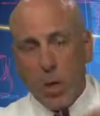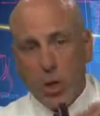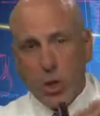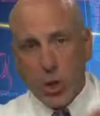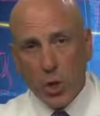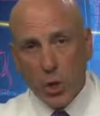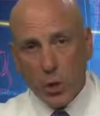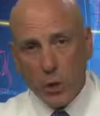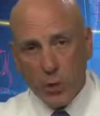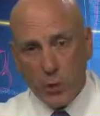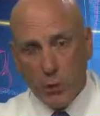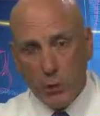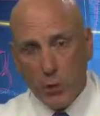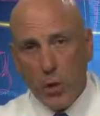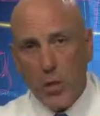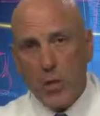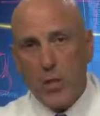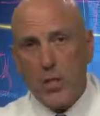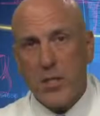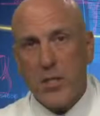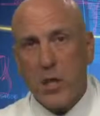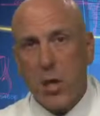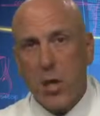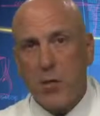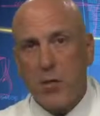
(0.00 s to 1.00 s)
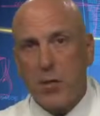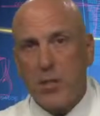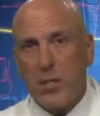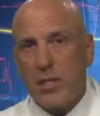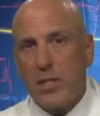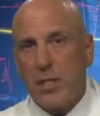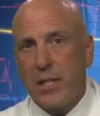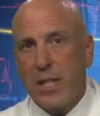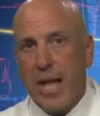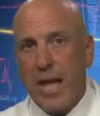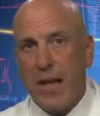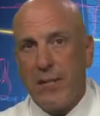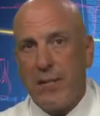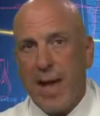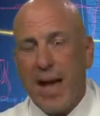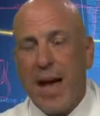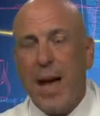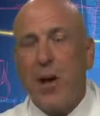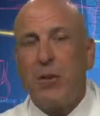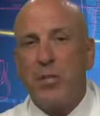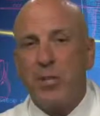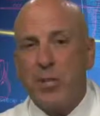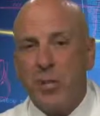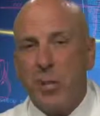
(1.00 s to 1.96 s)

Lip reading: So you've rinsed all the saliva out